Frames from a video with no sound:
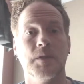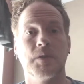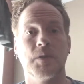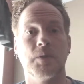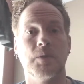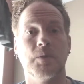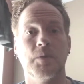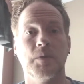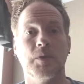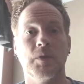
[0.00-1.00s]
to
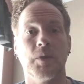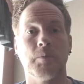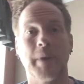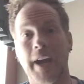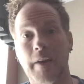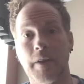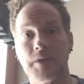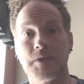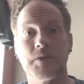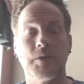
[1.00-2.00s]
your
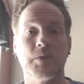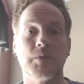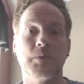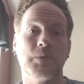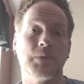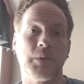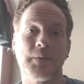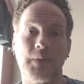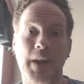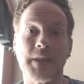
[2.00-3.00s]
parents, to your
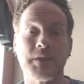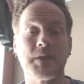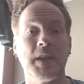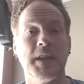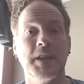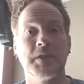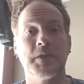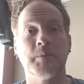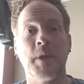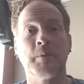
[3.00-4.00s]
friends,
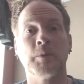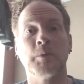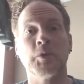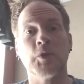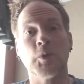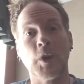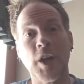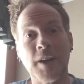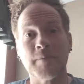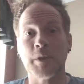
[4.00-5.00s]
to the people you
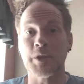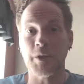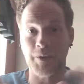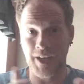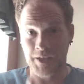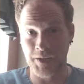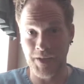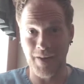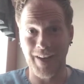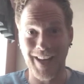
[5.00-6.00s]
love but don't
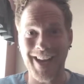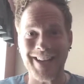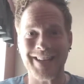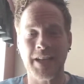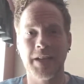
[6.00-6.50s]
necessarily like,